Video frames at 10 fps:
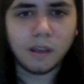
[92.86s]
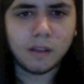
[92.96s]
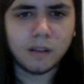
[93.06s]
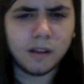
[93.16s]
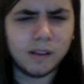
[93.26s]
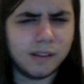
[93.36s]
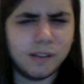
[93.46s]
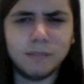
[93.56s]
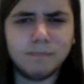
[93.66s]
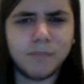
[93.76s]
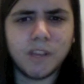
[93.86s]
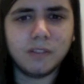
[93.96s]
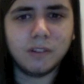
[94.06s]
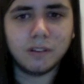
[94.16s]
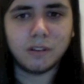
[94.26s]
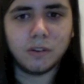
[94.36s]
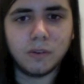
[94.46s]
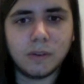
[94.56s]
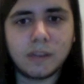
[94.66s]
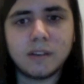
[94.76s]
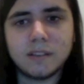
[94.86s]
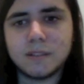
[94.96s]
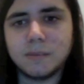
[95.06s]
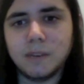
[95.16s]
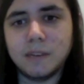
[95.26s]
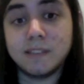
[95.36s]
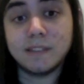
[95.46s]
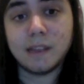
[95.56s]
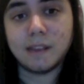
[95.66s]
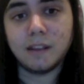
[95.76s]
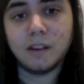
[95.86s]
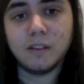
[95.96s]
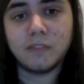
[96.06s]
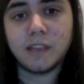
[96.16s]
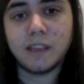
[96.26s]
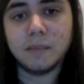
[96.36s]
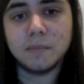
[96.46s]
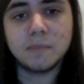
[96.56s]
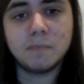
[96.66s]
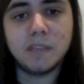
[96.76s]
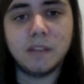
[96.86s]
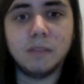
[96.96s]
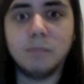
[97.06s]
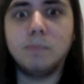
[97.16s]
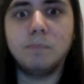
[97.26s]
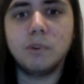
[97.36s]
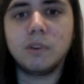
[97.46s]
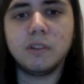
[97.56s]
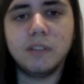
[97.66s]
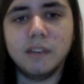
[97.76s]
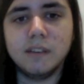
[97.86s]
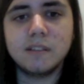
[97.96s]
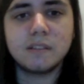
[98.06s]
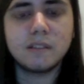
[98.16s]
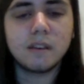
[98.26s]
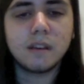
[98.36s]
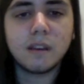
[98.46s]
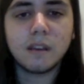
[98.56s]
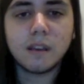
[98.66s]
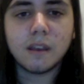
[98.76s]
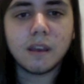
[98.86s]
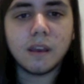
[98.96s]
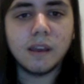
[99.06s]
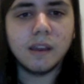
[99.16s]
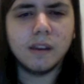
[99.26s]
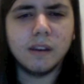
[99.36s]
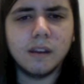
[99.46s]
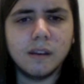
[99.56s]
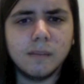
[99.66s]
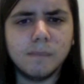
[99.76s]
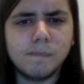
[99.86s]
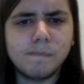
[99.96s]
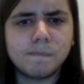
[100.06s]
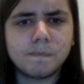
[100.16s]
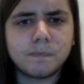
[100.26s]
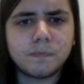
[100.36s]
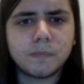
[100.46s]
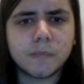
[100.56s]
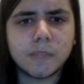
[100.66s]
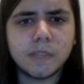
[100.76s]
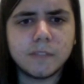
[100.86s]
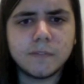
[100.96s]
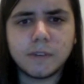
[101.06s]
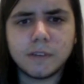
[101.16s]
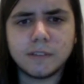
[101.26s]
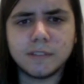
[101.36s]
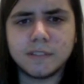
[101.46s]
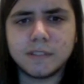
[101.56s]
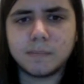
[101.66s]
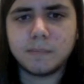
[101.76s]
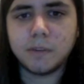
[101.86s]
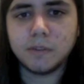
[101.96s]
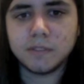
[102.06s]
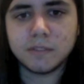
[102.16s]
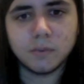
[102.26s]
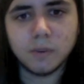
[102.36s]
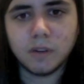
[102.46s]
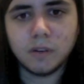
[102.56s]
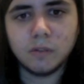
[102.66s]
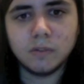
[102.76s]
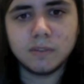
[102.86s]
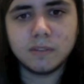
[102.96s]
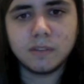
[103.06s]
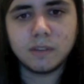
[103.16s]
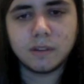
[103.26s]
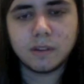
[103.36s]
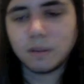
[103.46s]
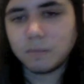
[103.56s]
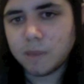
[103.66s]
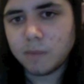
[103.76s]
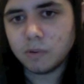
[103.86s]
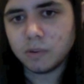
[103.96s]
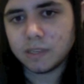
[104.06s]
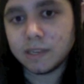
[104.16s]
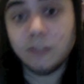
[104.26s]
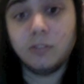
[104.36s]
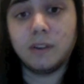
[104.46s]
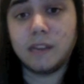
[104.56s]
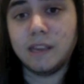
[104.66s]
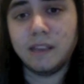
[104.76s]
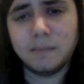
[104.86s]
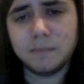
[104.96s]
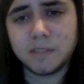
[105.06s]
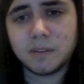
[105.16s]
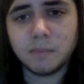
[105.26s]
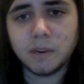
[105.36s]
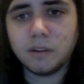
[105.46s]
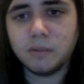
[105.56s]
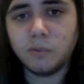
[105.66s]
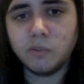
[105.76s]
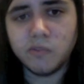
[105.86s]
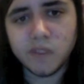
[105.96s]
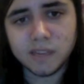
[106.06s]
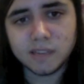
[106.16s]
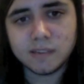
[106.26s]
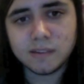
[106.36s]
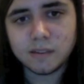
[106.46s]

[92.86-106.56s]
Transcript: Uh, not long ago, I caught somebody slagging off games, being a book elitist, and um, as far as pure story goes, people look down on games compared to movies,